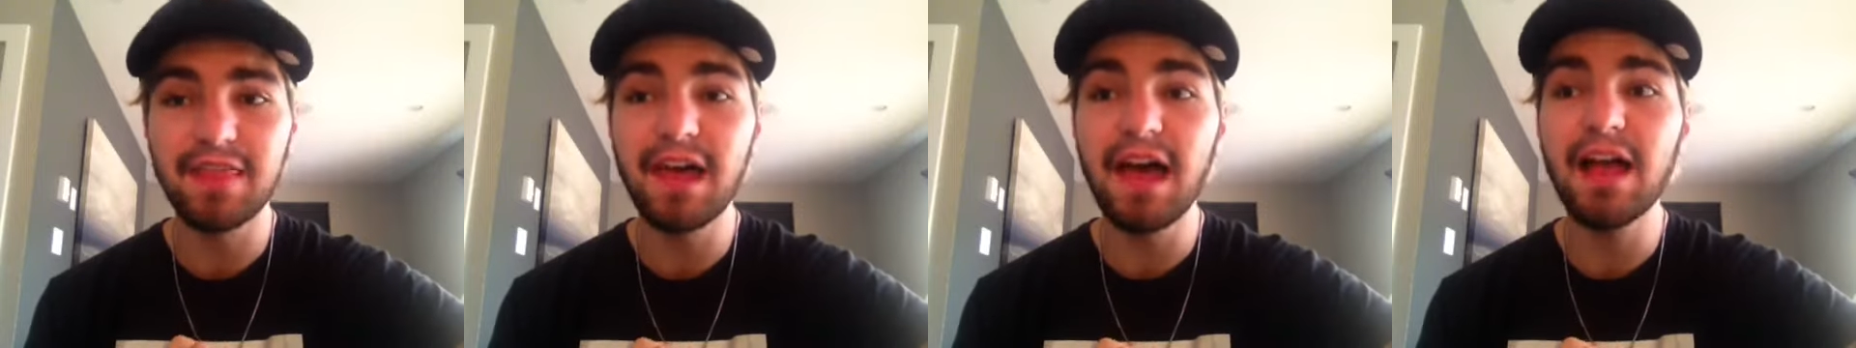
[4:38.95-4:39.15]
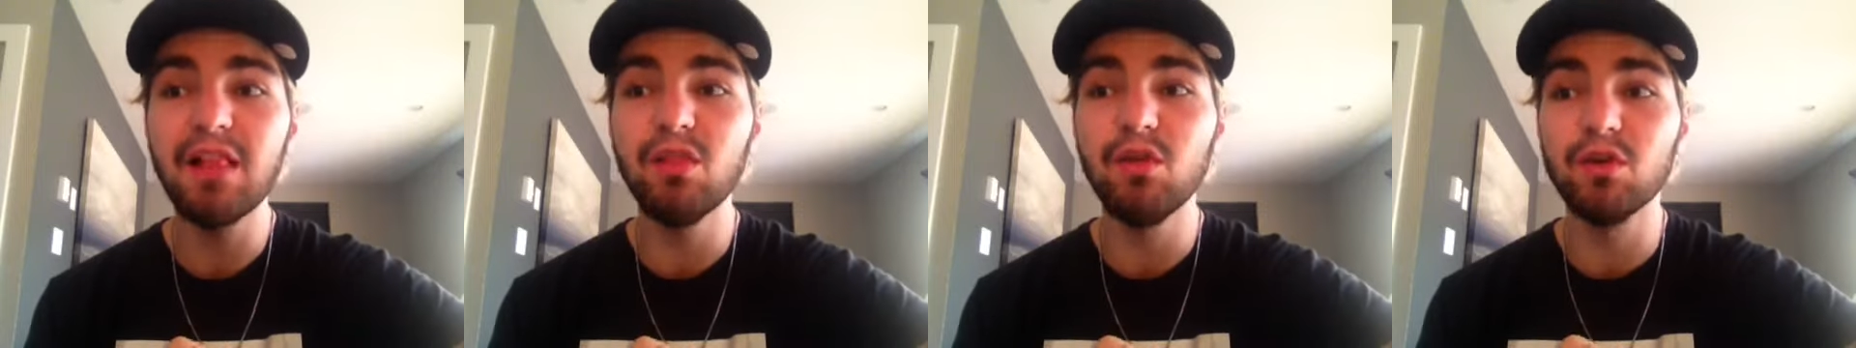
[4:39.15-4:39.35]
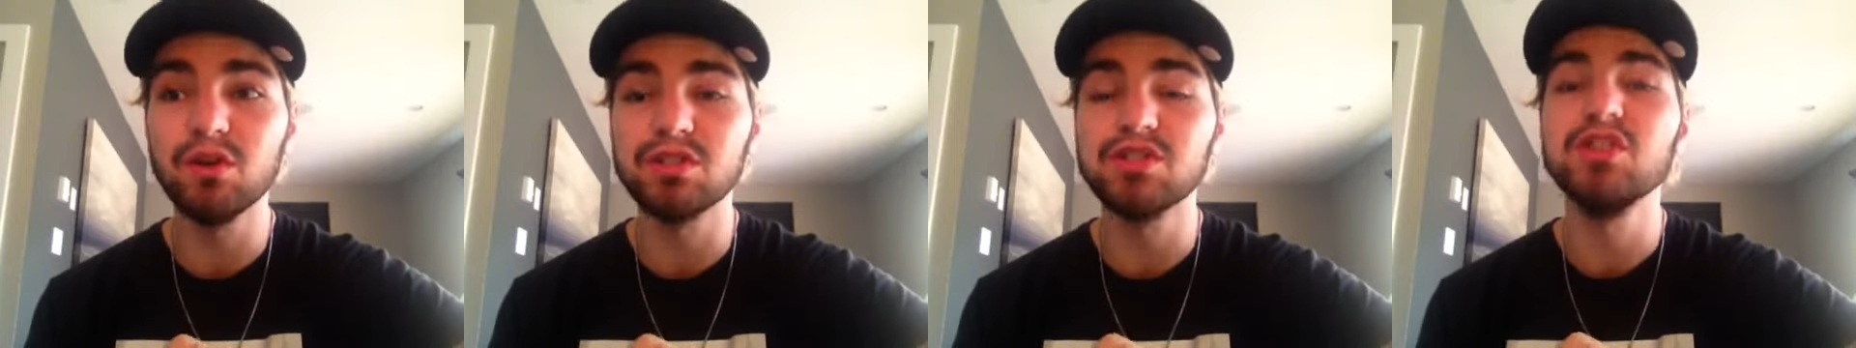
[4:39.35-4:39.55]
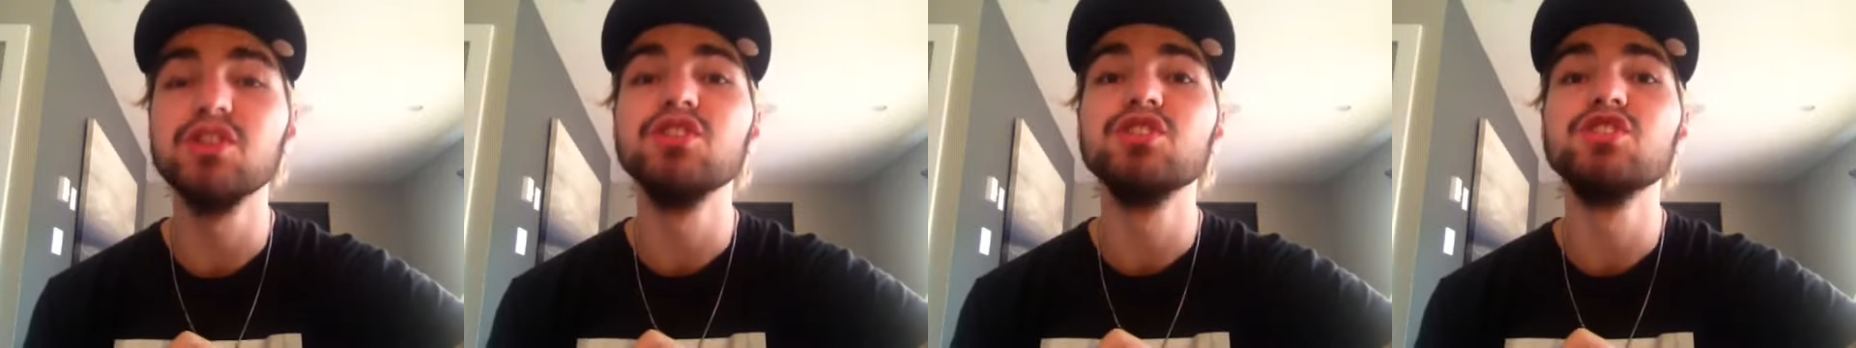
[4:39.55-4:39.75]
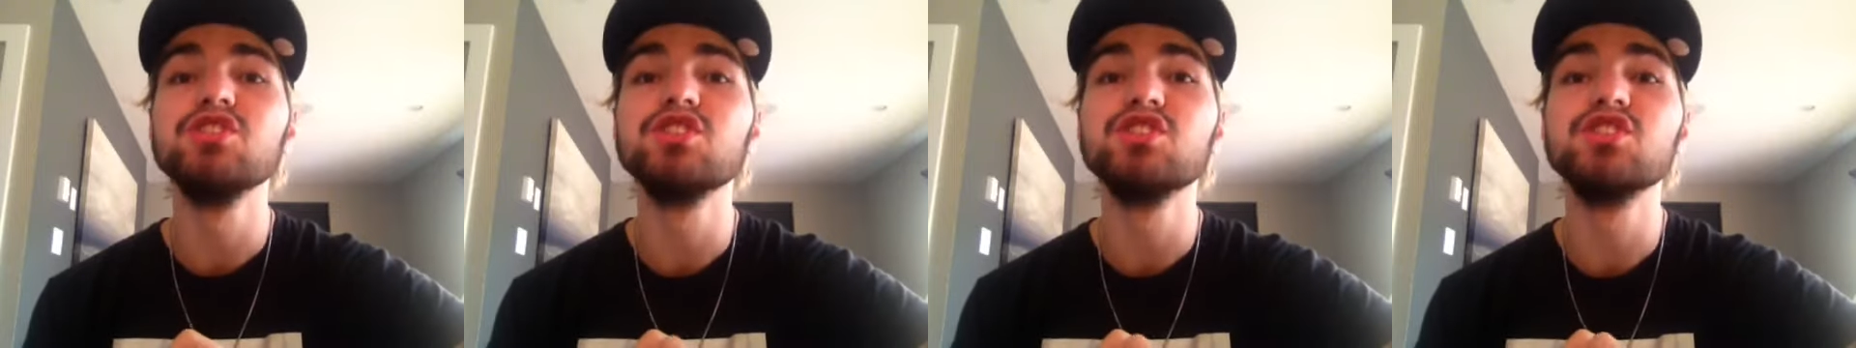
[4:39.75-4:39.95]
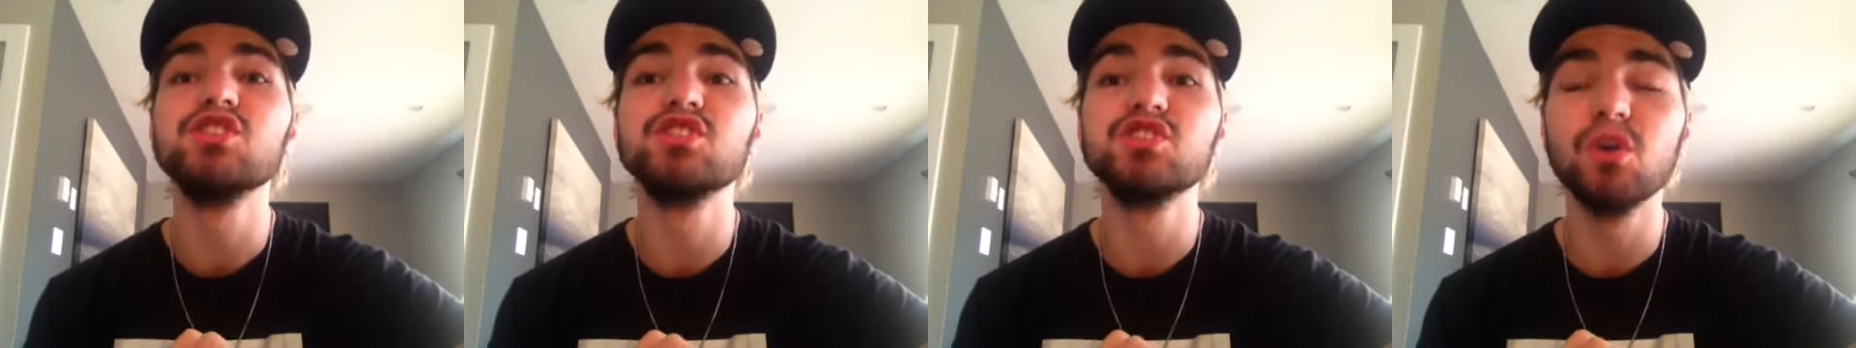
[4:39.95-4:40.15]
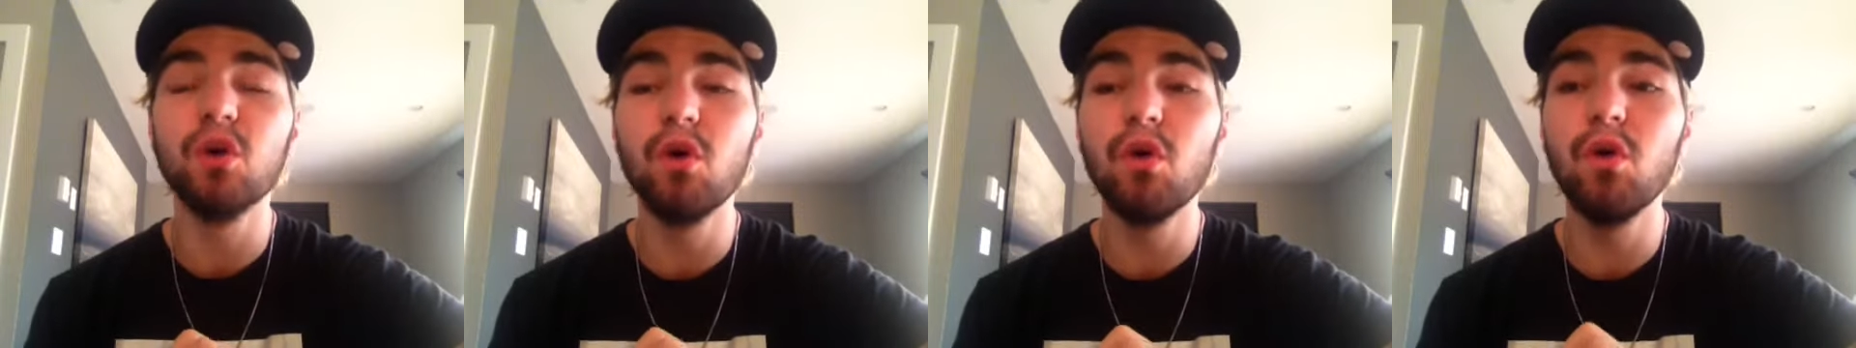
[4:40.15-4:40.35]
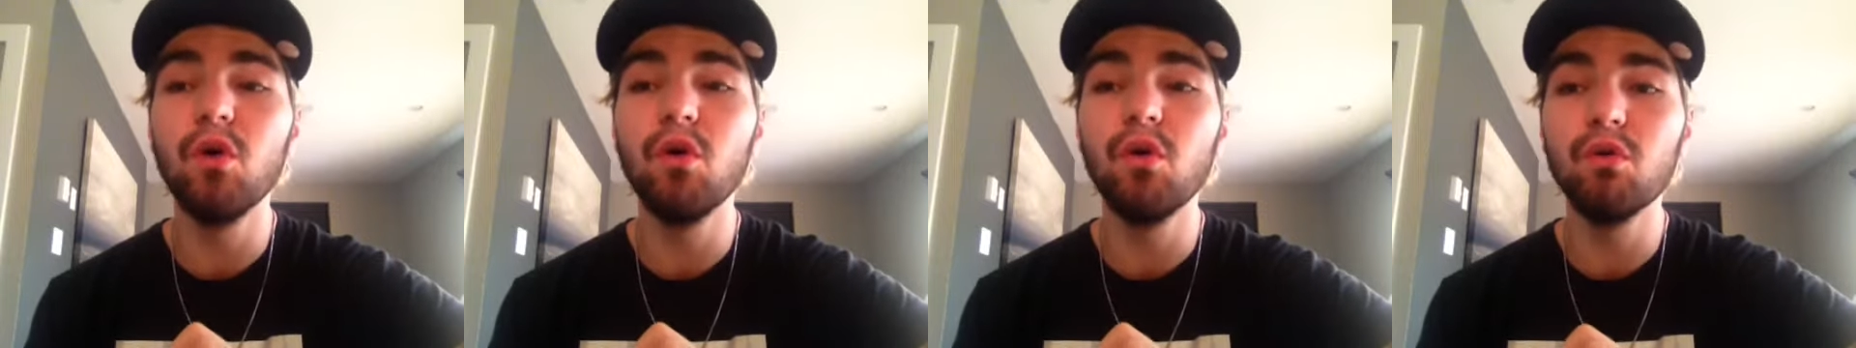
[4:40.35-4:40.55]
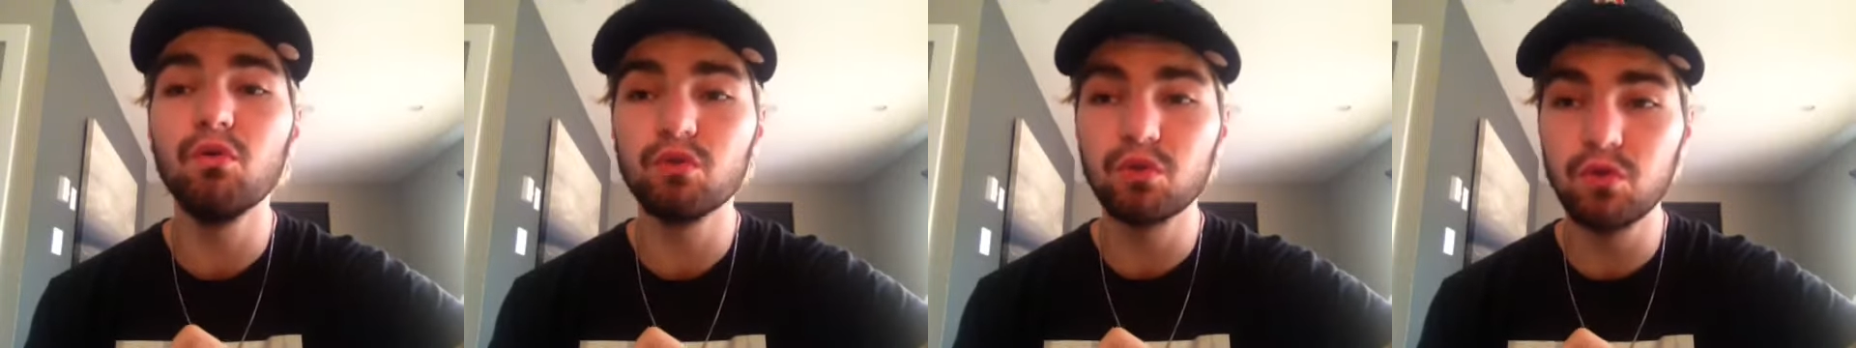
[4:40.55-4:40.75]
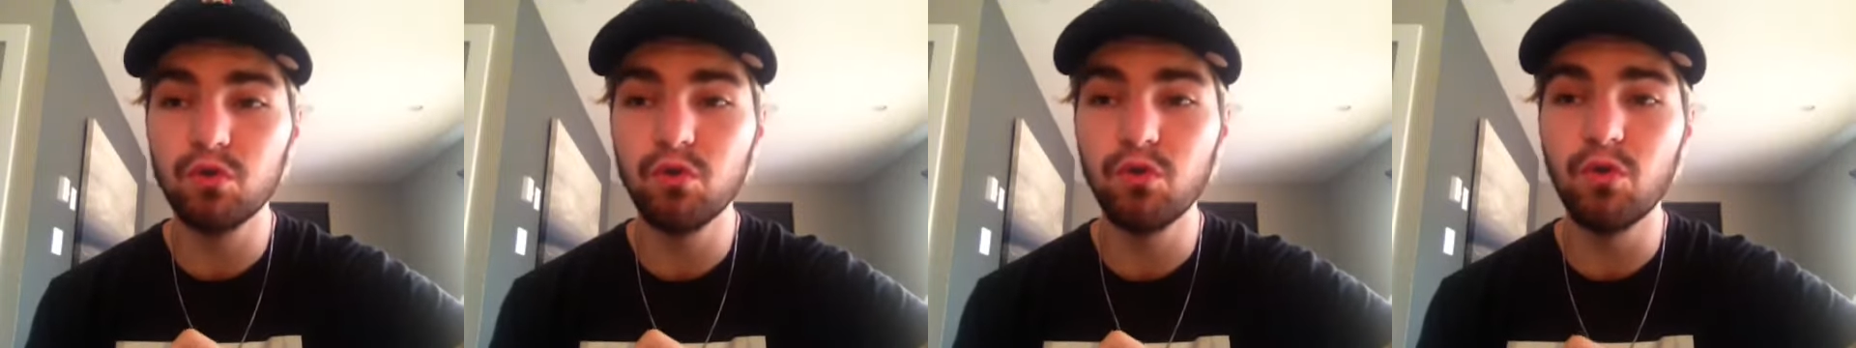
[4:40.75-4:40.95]
that looks so
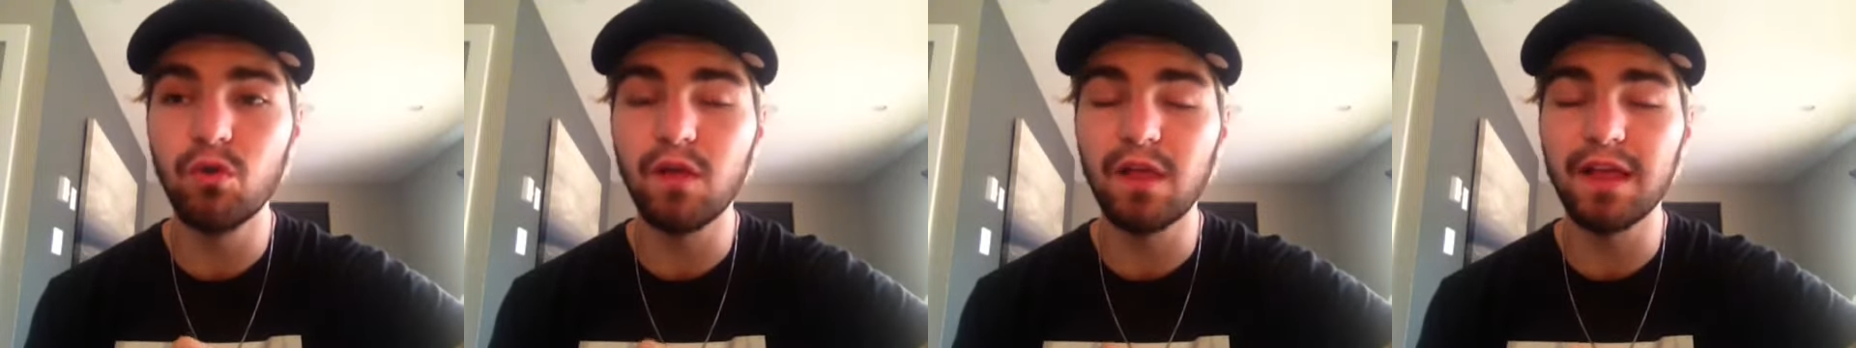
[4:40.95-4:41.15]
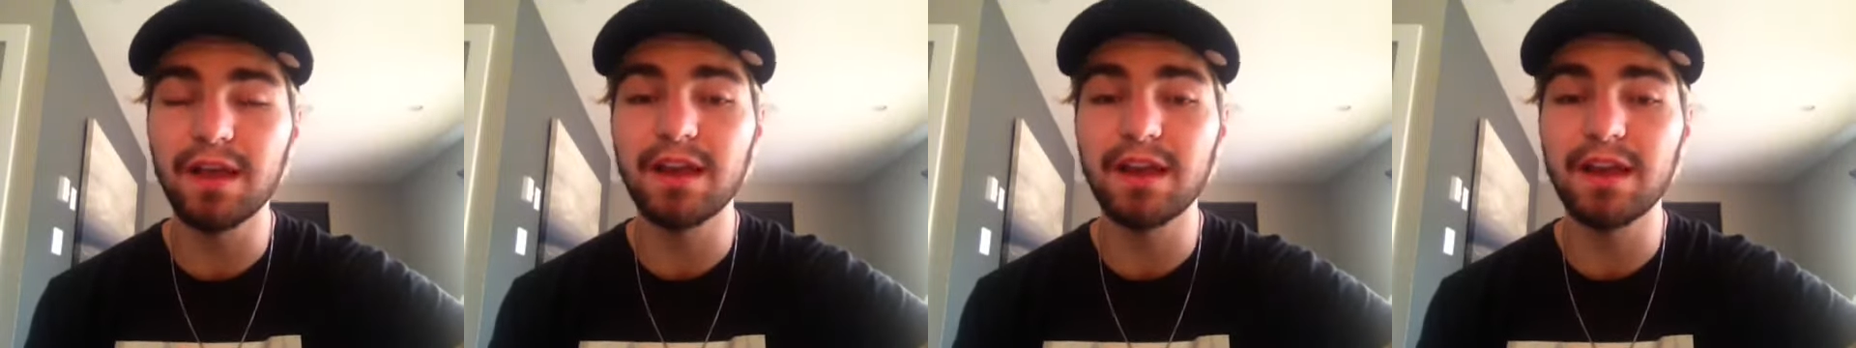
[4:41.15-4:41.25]
cool,